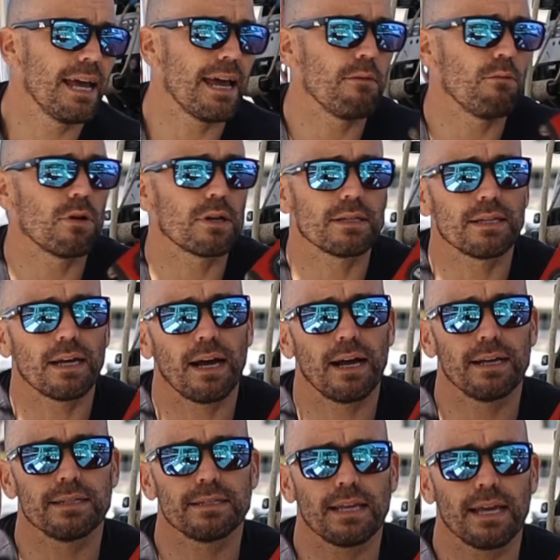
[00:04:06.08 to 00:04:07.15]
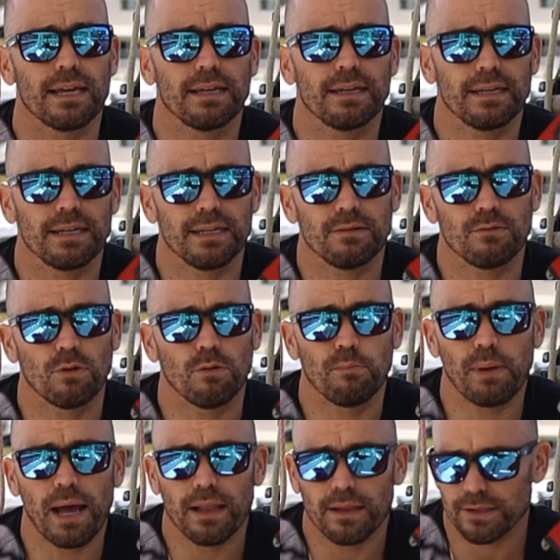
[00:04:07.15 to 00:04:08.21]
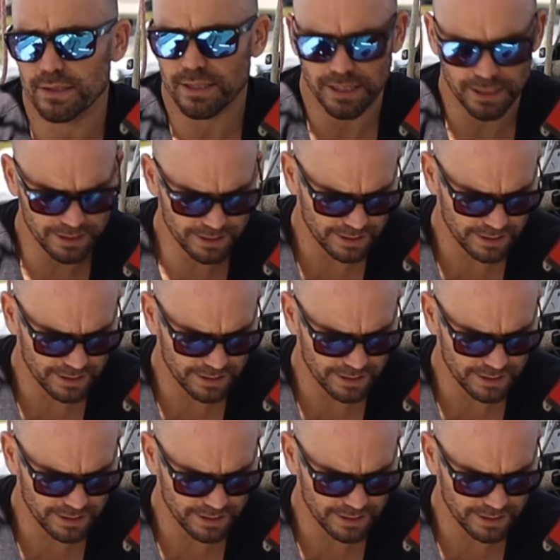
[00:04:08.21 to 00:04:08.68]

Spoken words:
And what it does, it will balance these